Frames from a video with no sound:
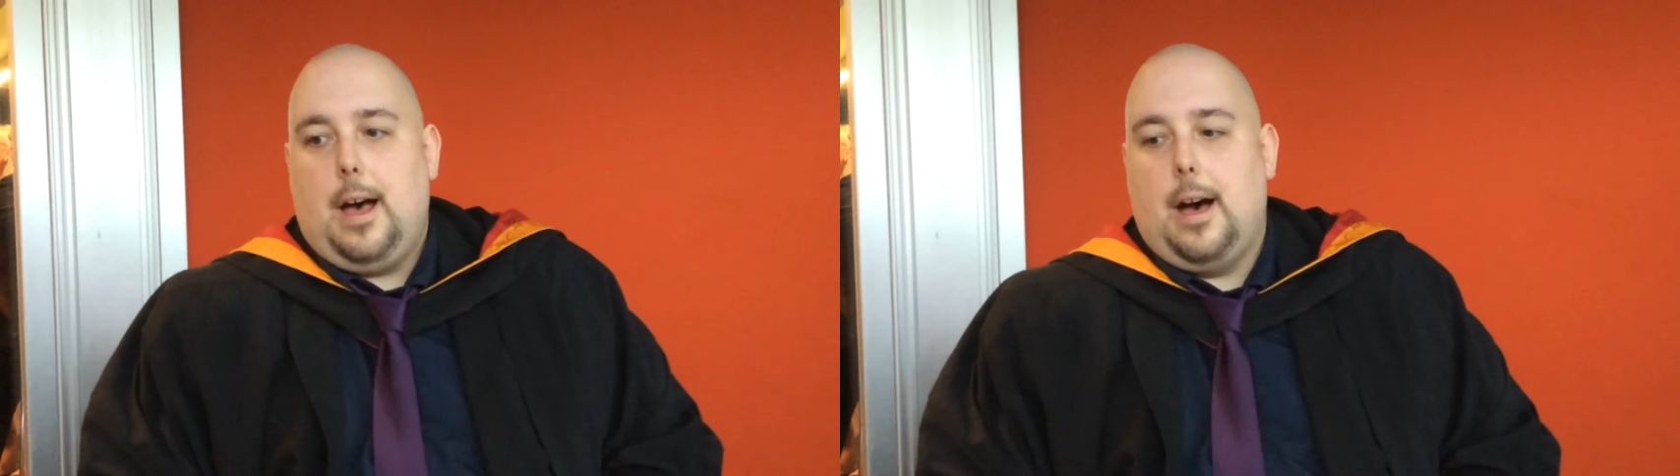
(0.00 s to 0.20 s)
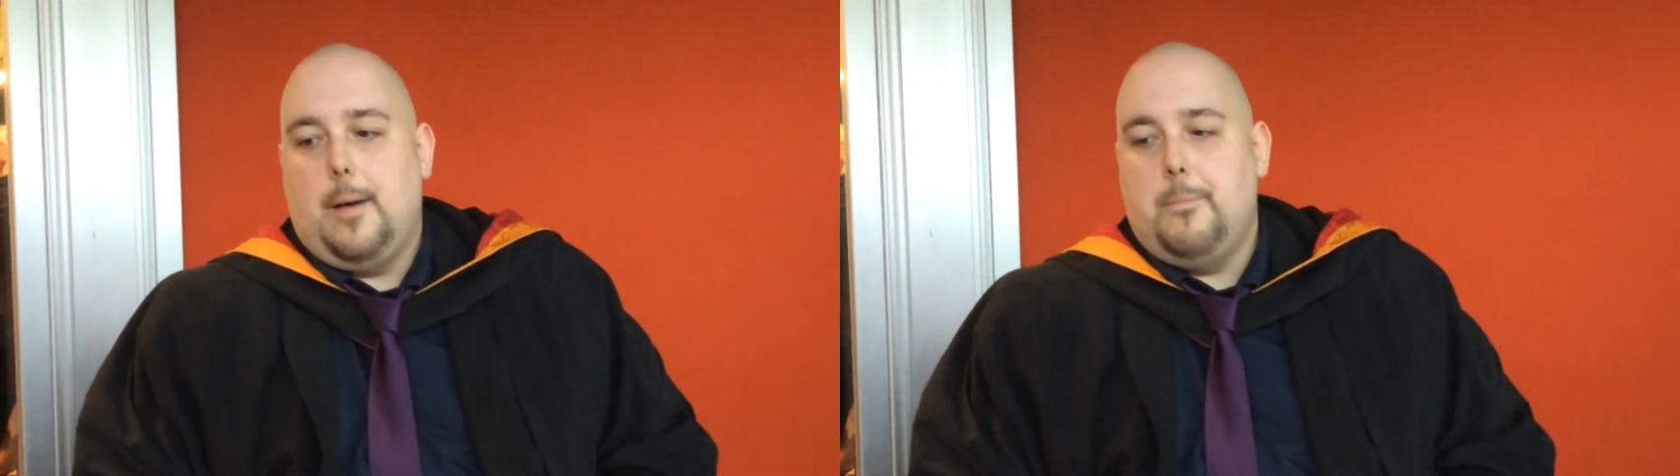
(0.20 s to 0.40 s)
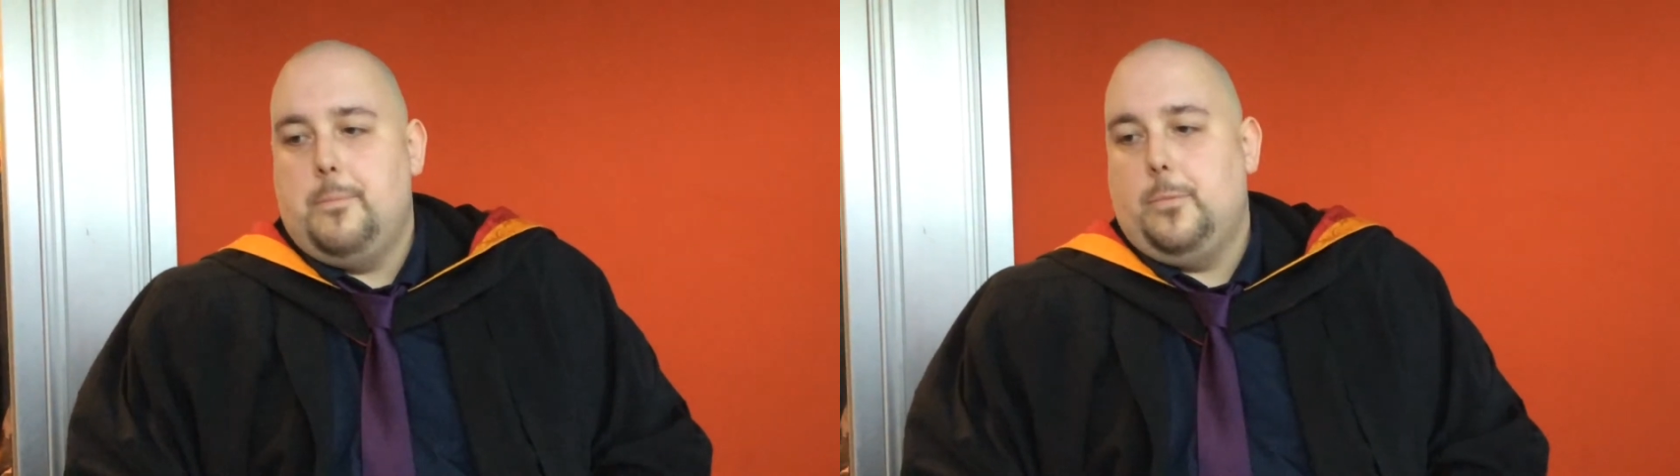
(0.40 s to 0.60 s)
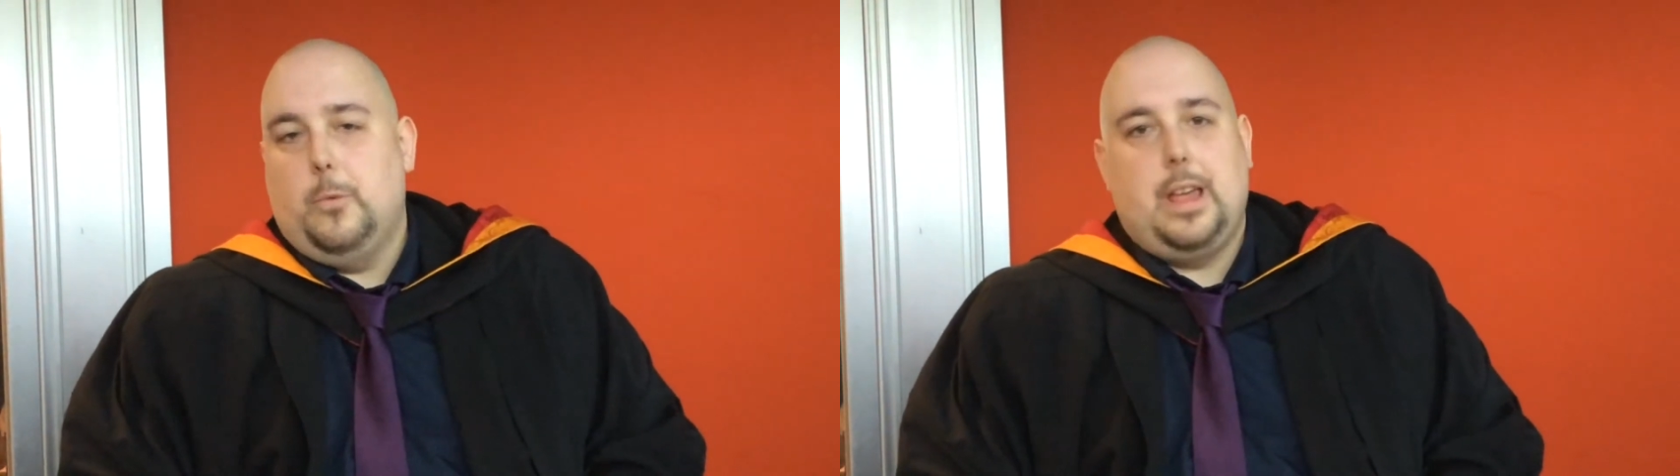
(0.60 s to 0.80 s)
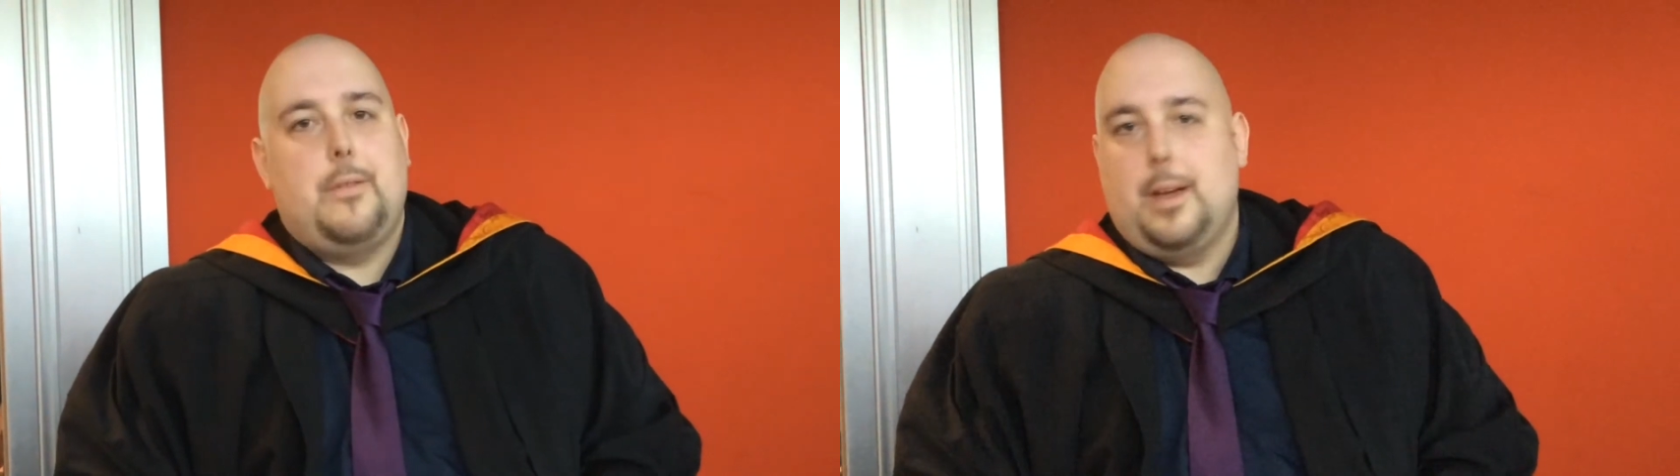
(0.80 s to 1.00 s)
Um,
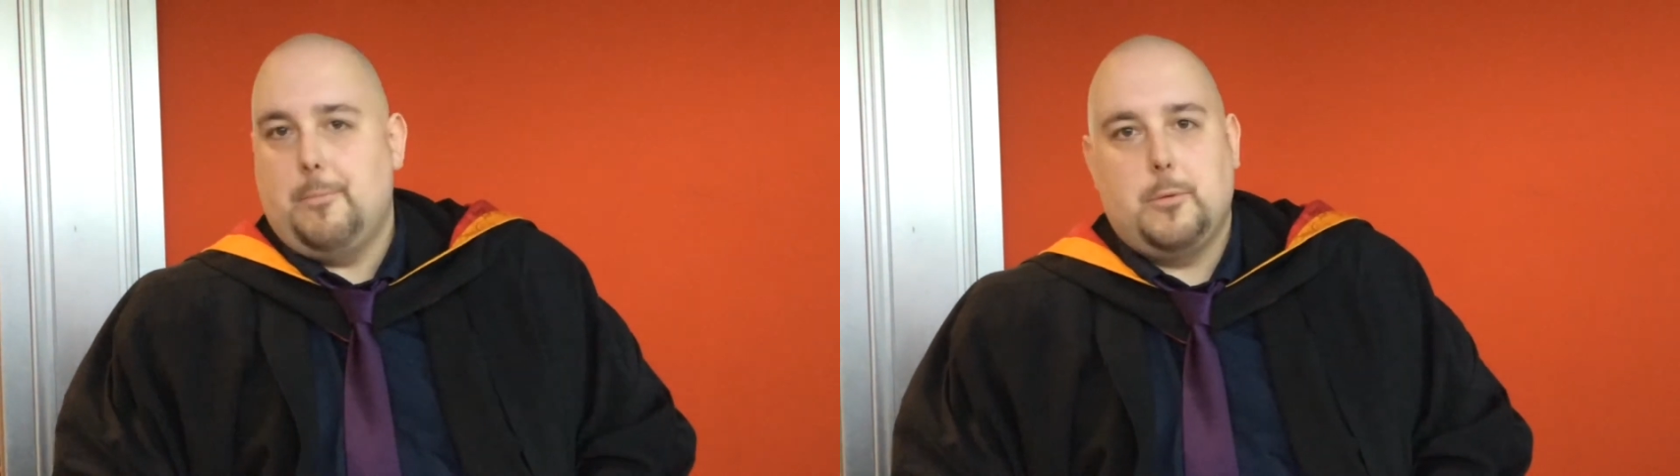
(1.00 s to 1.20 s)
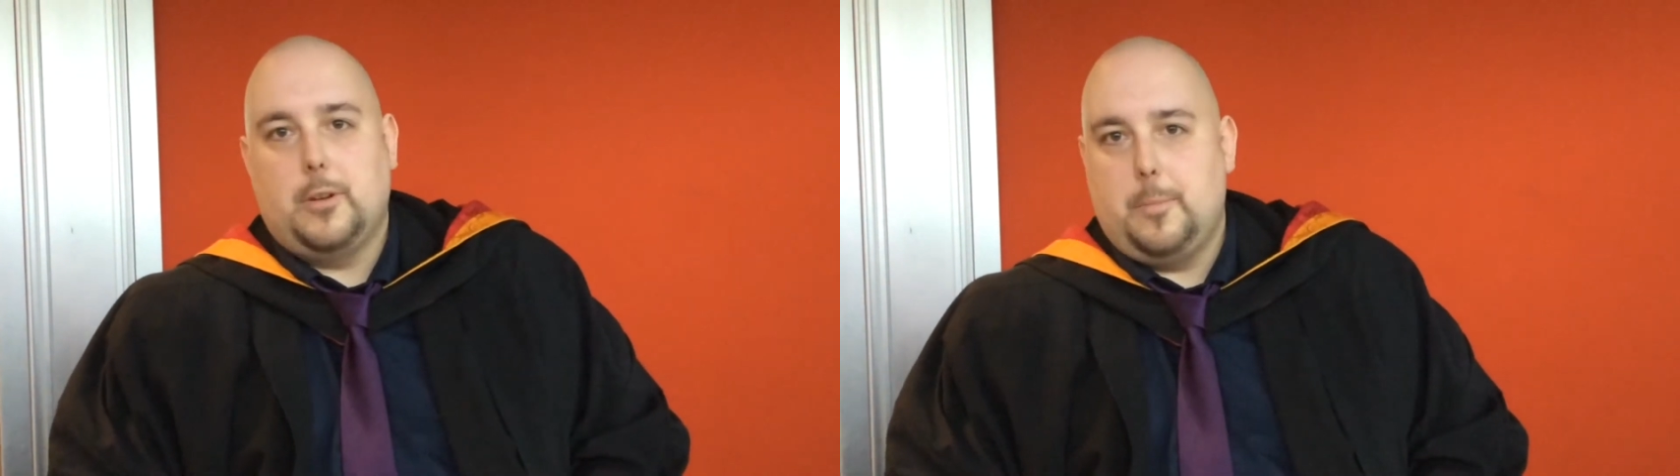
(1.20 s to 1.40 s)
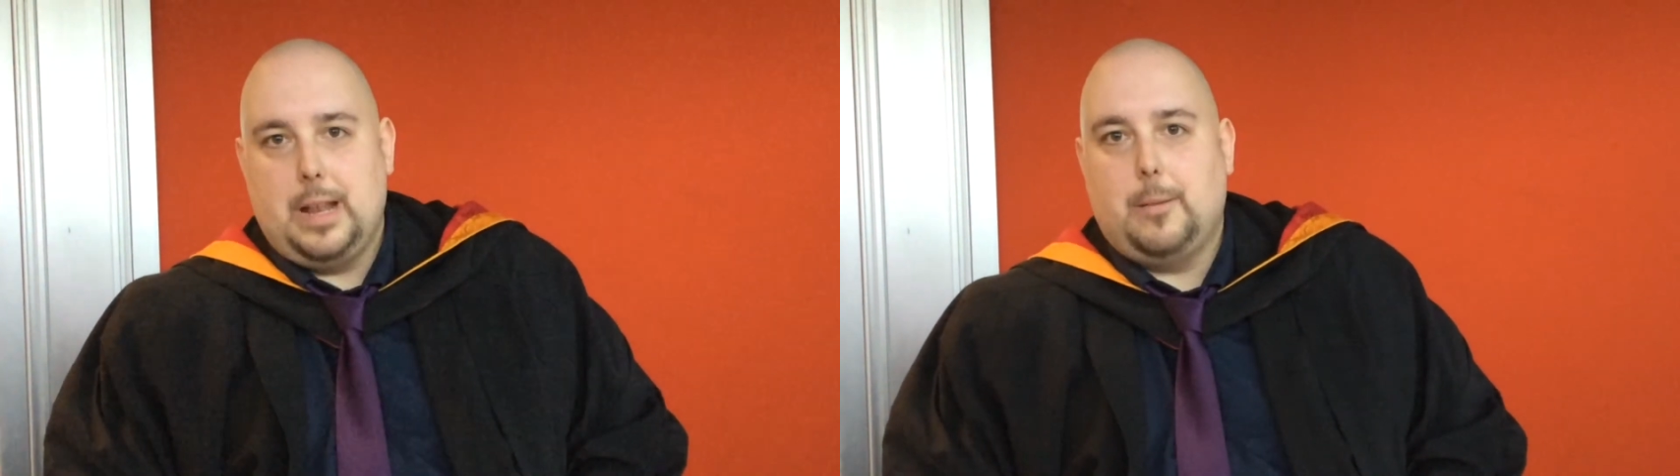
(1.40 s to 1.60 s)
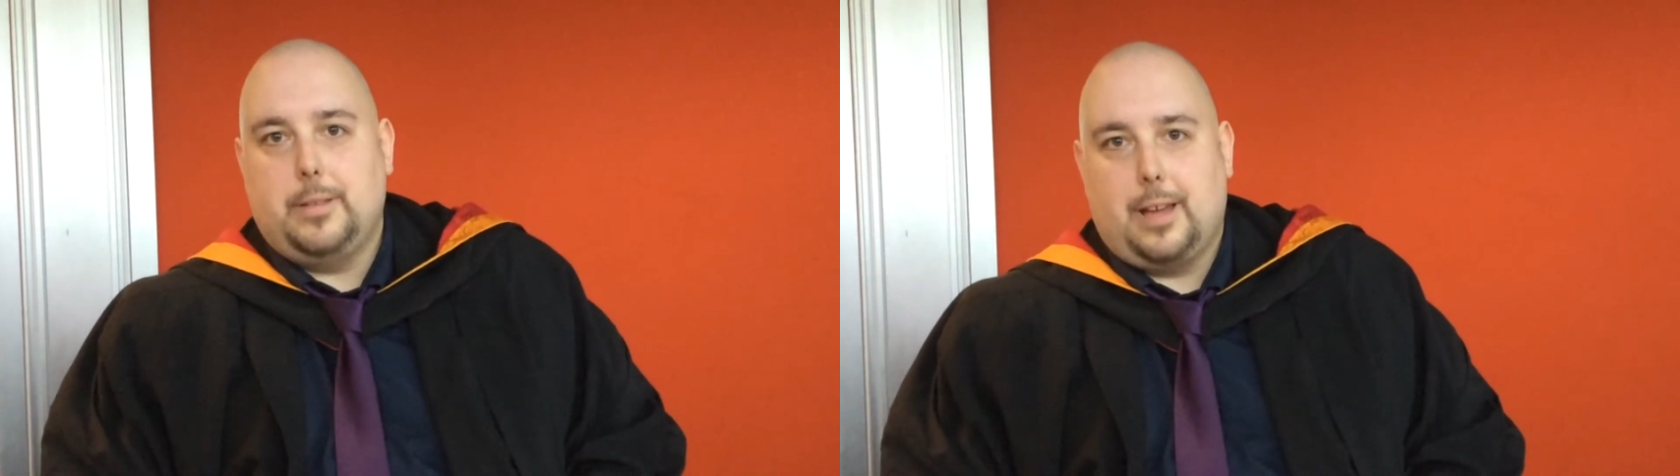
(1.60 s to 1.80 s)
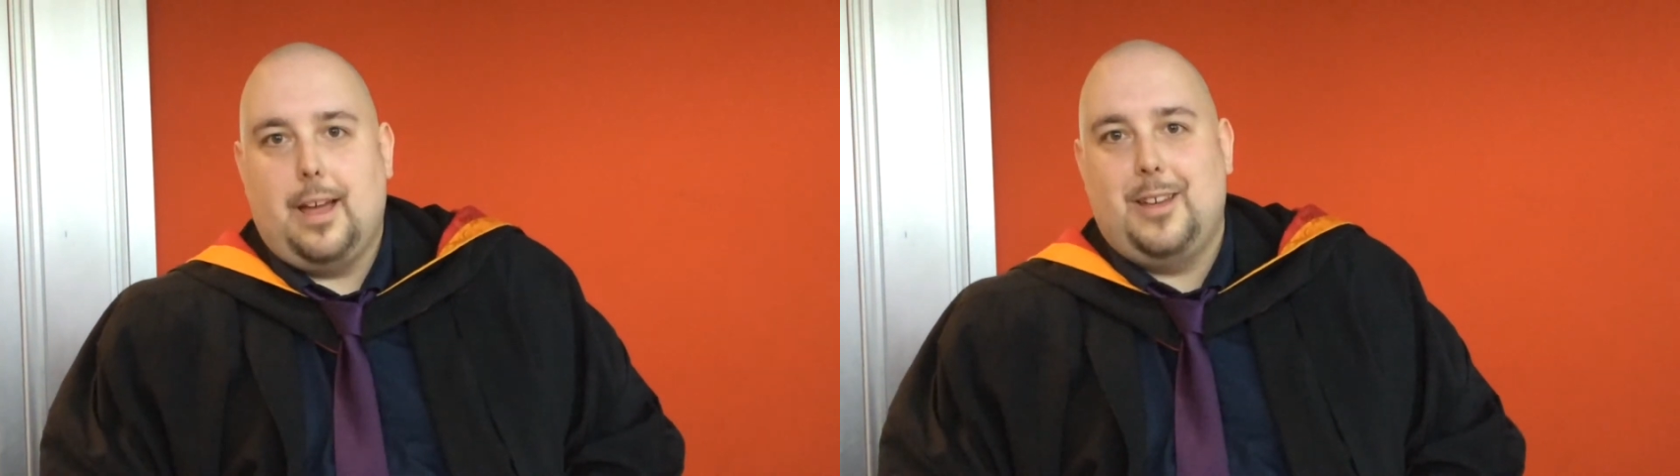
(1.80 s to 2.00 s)
without them, we wouldn't have been
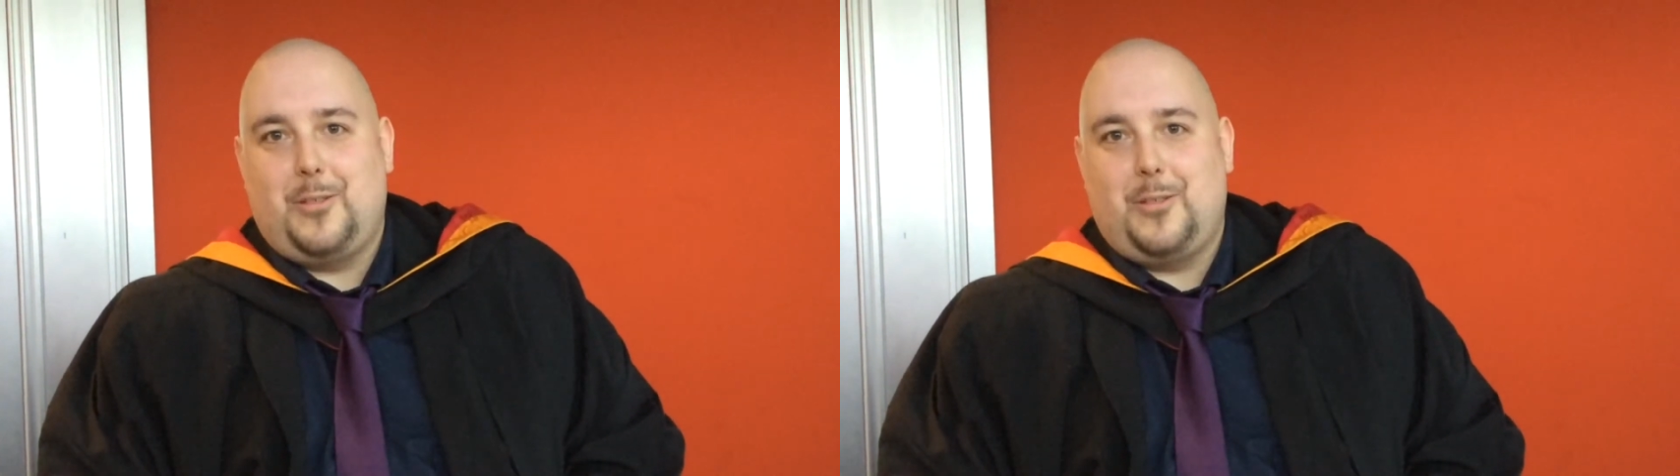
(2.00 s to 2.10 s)
able to get